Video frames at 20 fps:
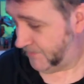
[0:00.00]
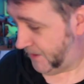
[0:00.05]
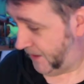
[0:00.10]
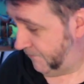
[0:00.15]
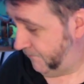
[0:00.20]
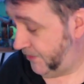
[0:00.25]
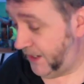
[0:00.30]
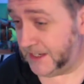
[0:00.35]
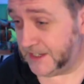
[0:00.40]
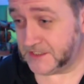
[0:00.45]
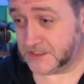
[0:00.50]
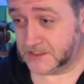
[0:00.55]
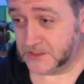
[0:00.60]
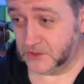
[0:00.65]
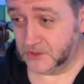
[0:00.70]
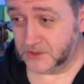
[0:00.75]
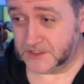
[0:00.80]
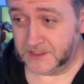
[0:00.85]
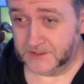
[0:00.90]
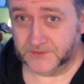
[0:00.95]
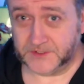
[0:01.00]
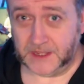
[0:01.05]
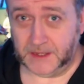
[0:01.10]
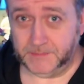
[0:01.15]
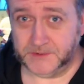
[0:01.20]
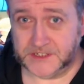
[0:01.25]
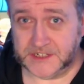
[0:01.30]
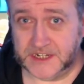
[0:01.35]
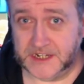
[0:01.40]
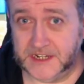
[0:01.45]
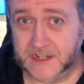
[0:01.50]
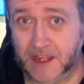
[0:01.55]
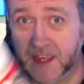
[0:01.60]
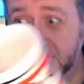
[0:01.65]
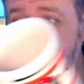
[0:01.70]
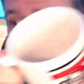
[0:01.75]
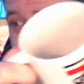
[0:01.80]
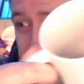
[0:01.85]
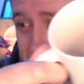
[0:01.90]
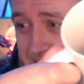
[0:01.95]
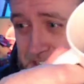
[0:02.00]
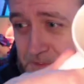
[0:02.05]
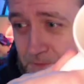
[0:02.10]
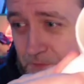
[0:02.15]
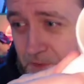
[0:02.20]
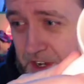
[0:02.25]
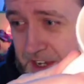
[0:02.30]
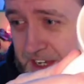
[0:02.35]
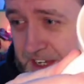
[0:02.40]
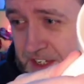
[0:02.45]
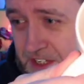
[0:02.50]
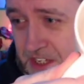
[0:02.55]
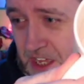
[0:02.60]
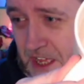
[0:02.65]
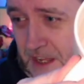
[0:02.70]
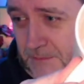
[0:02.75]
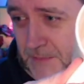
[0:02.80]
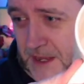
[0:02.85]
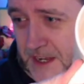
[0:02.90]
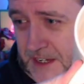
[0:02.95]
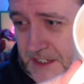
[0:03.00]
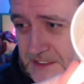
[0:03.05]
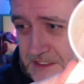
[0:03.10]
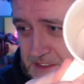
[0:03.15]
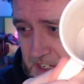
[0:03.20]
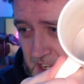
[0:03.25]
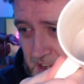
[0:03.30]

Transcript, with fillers: In fact, talking of cup of tea, it's freaking gone, mate.